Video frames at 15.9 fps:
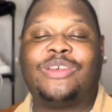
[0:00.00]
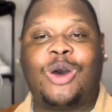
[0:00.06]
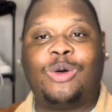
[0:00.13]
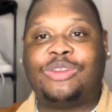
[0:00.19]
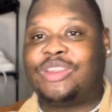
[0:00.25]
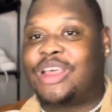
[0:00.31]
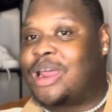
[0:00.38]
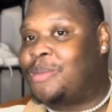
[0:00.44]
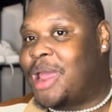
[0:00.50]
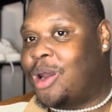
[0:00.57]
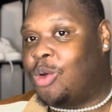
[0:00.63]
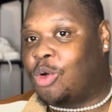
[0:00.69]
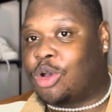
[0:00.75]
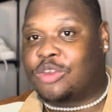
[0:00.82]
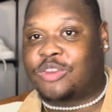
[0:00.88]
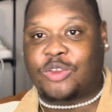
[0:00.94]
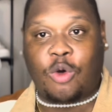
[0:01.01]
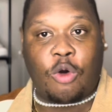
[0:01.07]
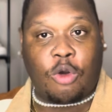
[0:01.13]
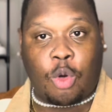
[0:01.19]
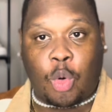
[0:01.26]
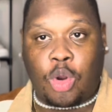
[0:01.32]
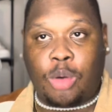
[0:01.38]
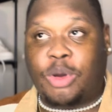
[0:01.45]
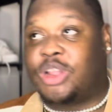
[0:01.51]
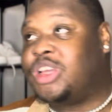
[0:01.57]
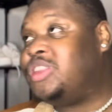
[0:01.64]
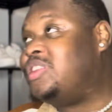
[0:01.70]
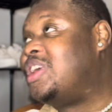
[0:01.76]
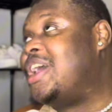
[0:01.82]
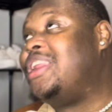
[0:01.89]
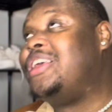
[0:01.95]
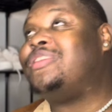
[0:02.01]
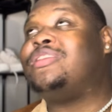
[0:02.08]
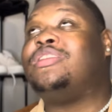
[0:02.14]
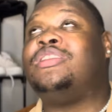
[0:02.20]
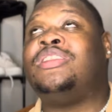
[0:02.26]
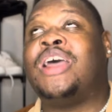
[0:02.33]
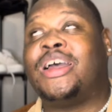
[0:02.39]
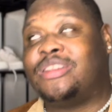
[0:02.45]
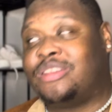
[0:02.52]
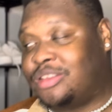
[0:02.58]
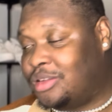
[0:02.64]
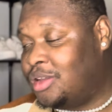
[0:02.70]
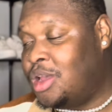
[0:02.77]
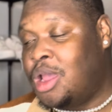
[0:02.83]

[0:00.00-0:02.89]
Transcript: outside might look so good, but inside is not